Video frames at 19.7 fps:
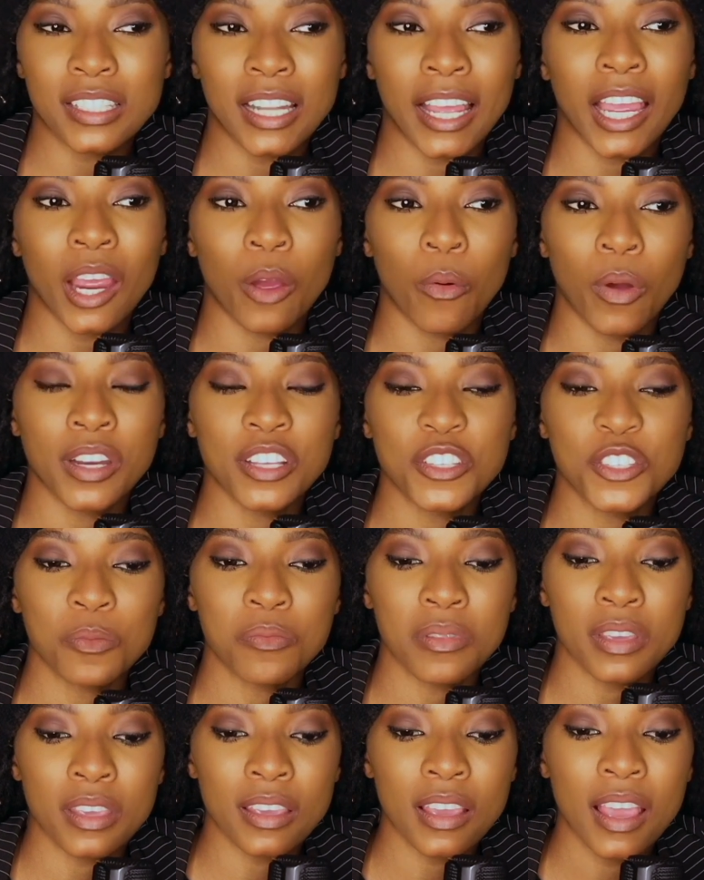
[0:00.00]
Like, I want it to
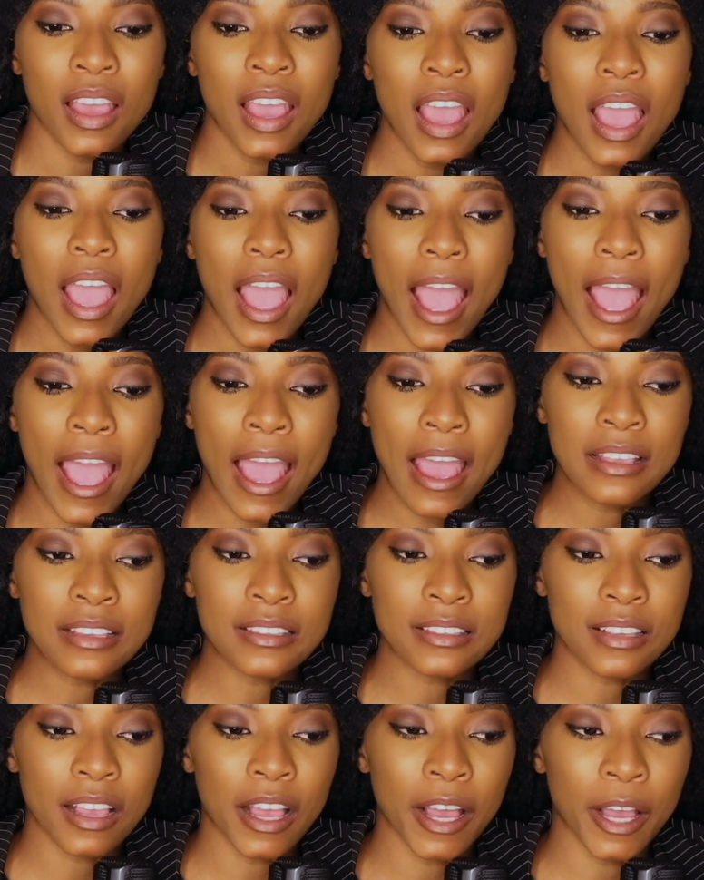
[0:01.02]
be
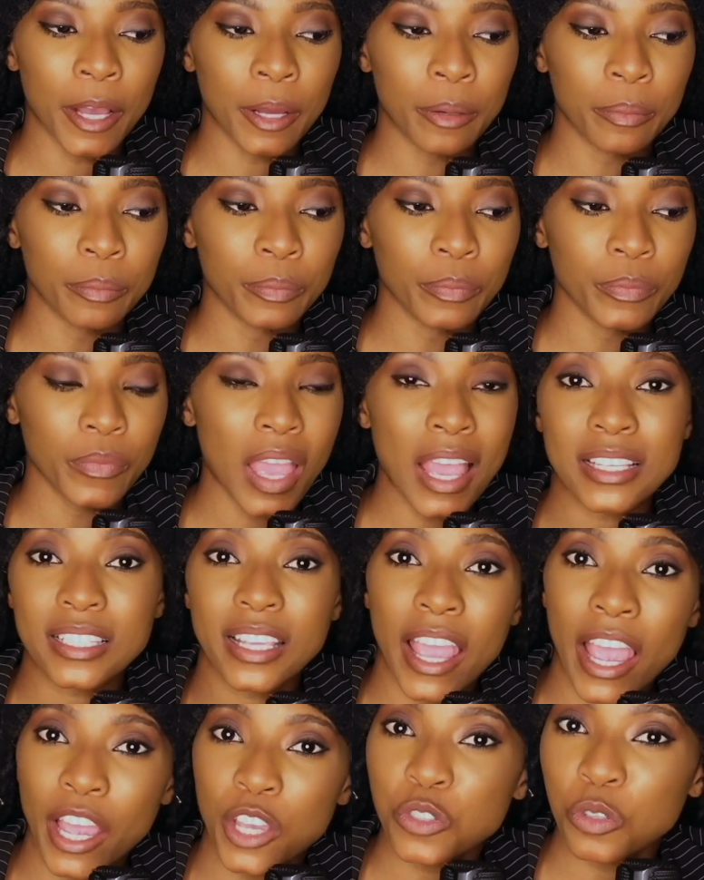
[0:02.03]
as
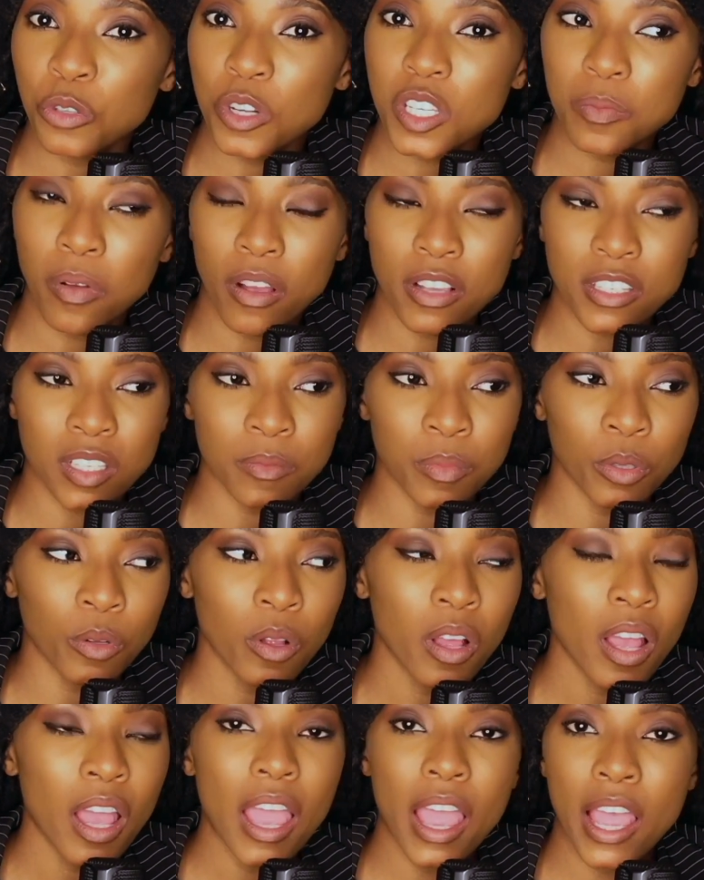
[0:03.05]
casual as
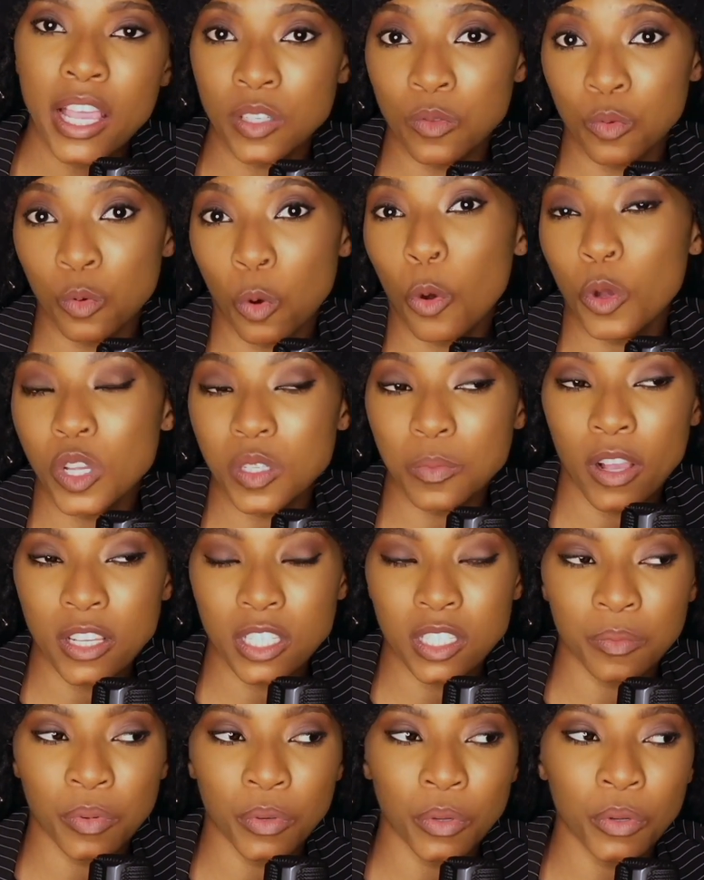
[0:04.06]
possible, as raw as
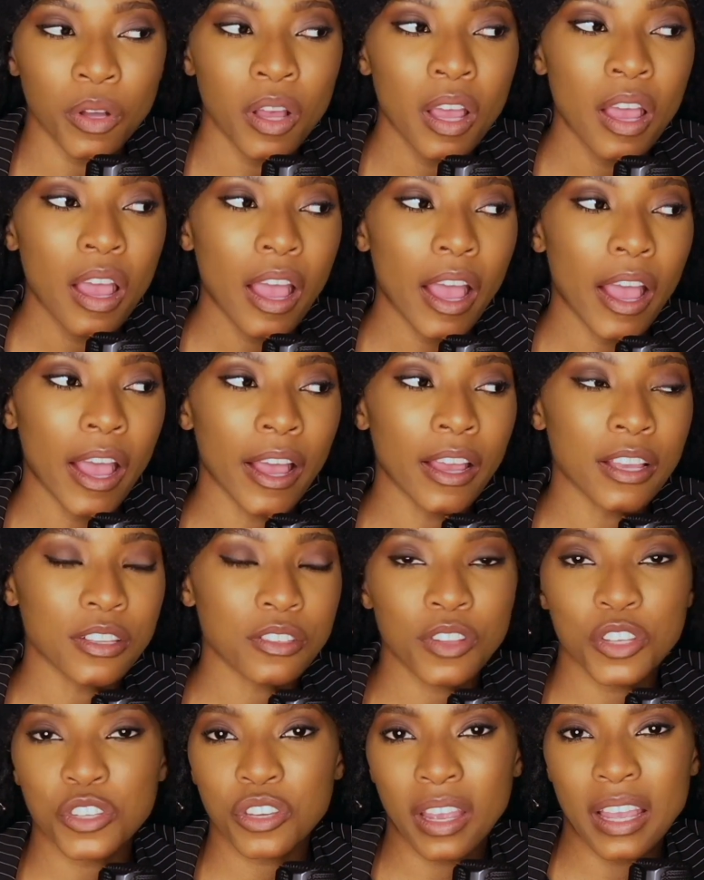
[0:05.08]
possible, so
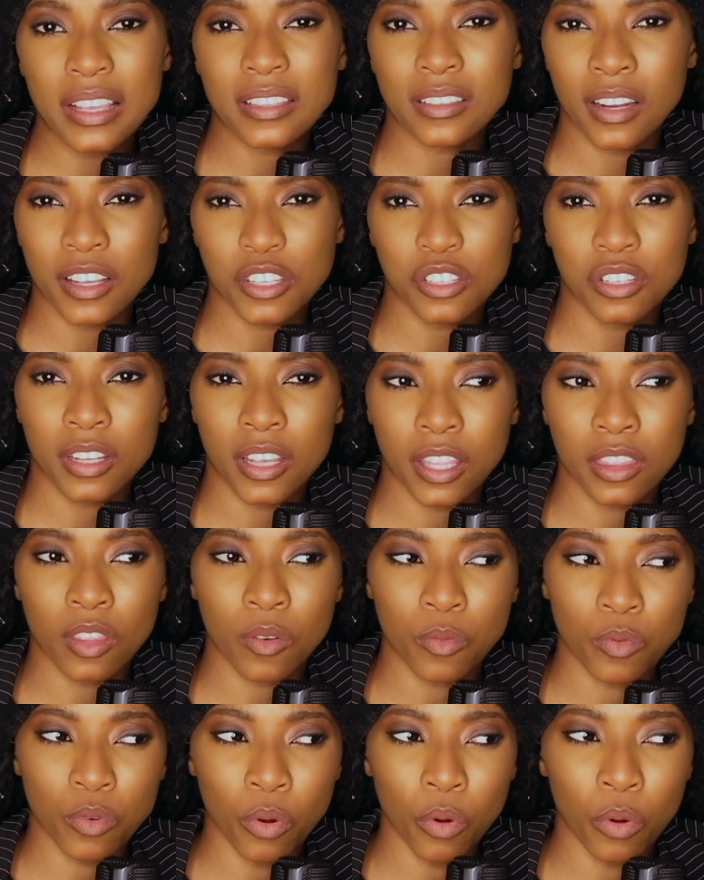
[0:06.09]
that you guys can actually get the
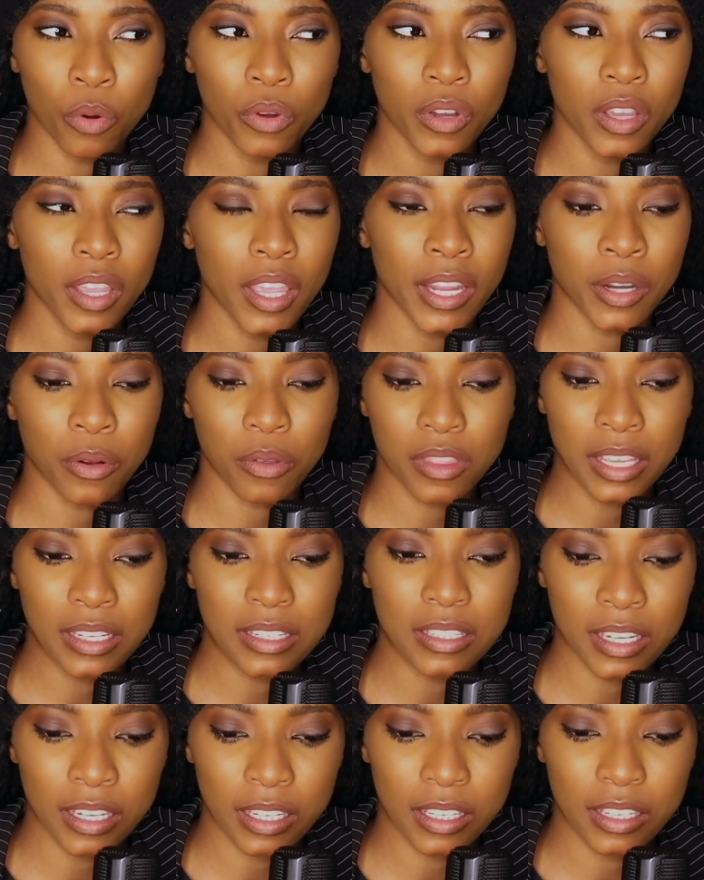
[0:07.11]
raw and
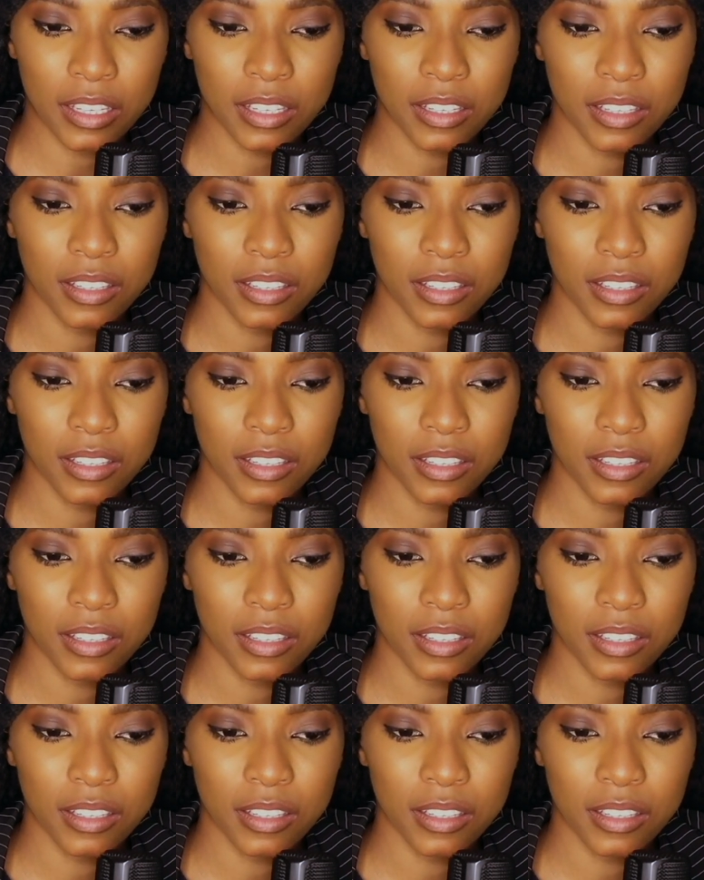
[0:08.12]
authentic